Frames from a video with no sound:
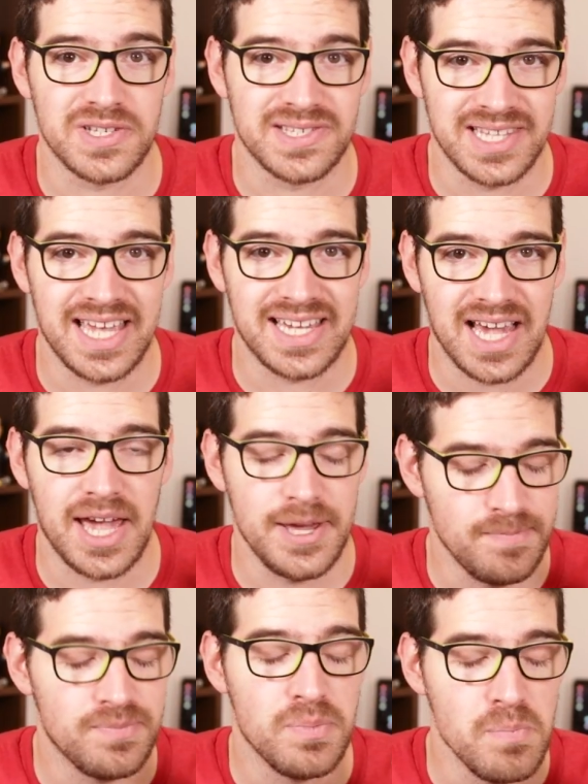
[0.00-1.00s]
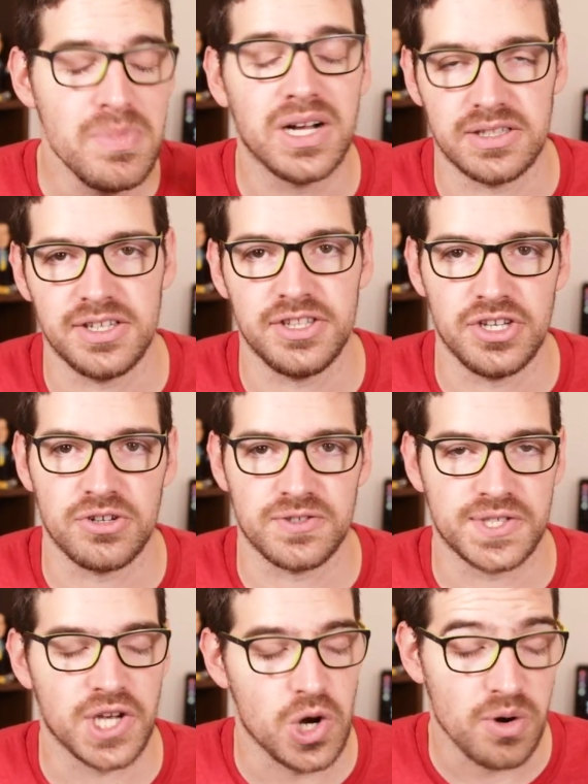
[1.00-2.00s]
was like a million
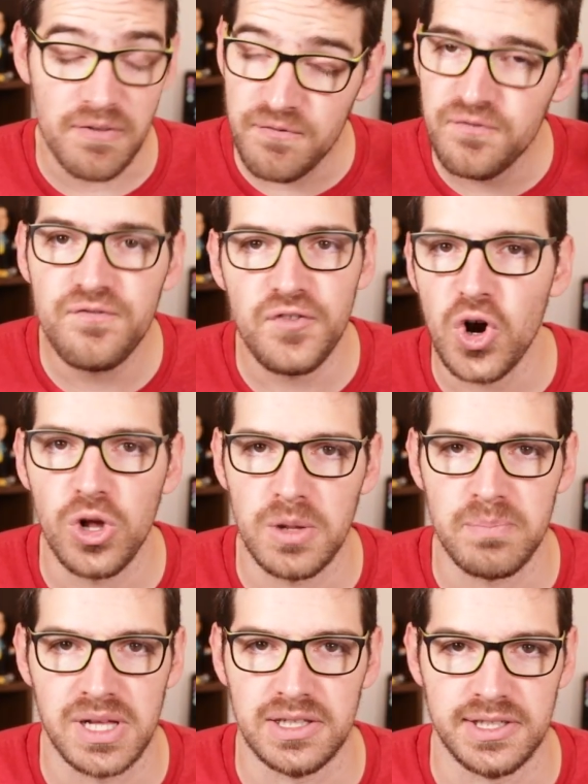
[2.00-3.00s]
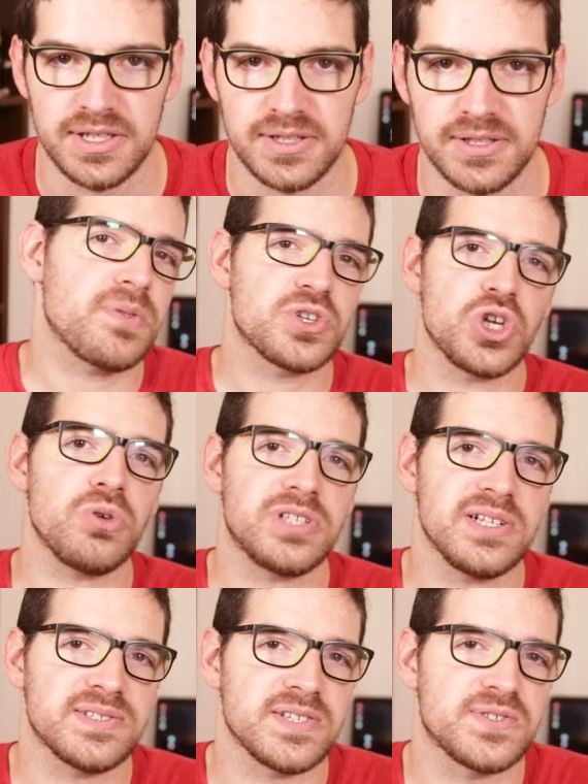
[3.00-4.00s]
years ago, a full million. So the show
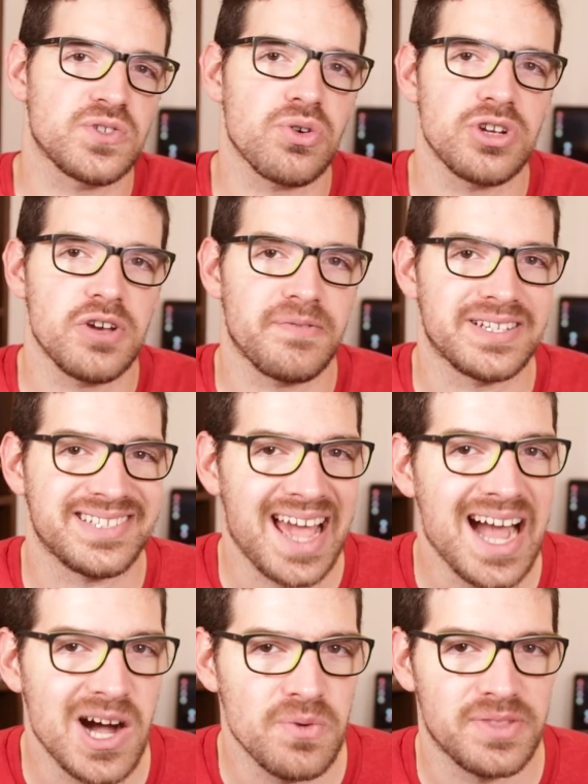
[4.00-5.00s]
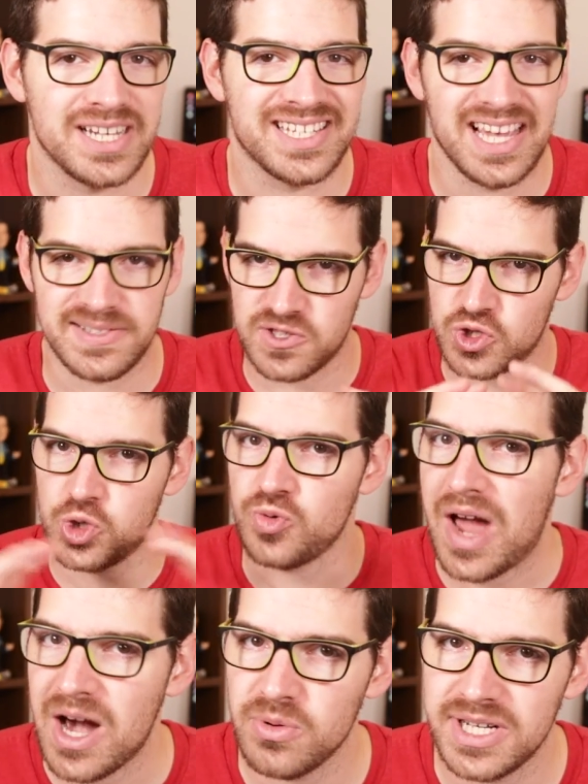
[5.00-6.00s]
tells the story of a town that gets
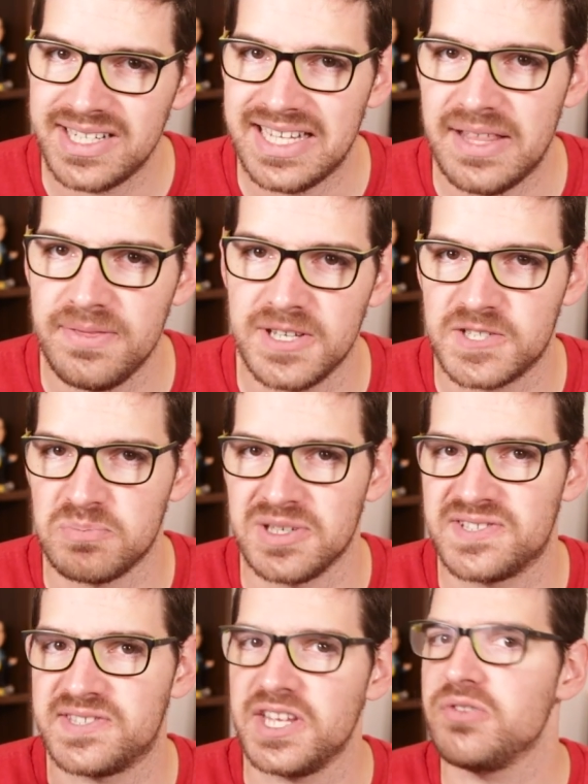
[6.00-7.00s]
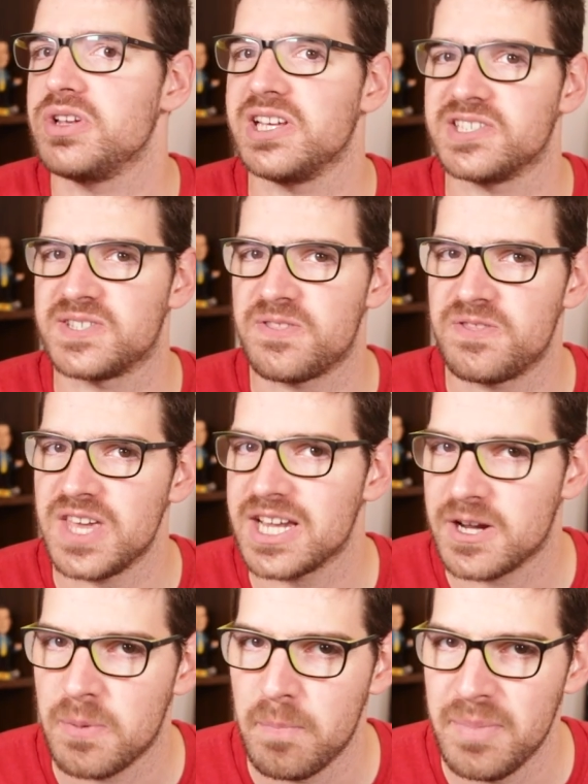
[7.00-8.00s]
shrouded in this mysterious
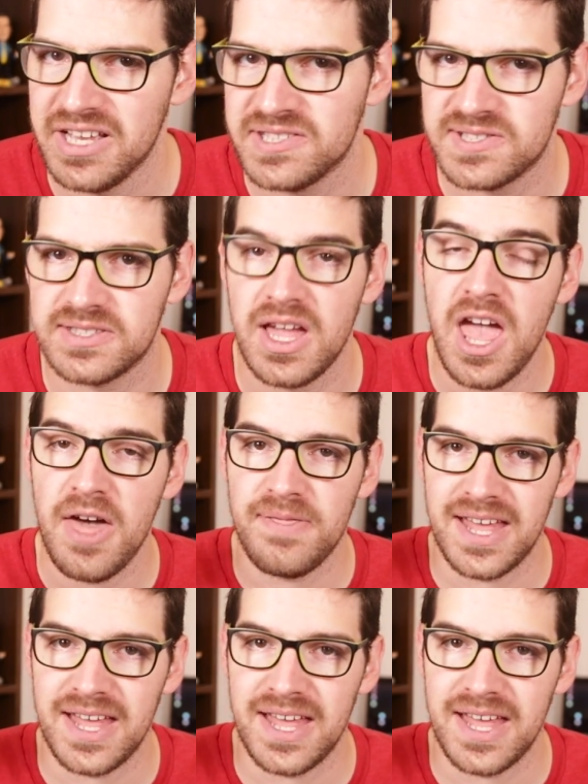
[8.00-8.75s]
thick mist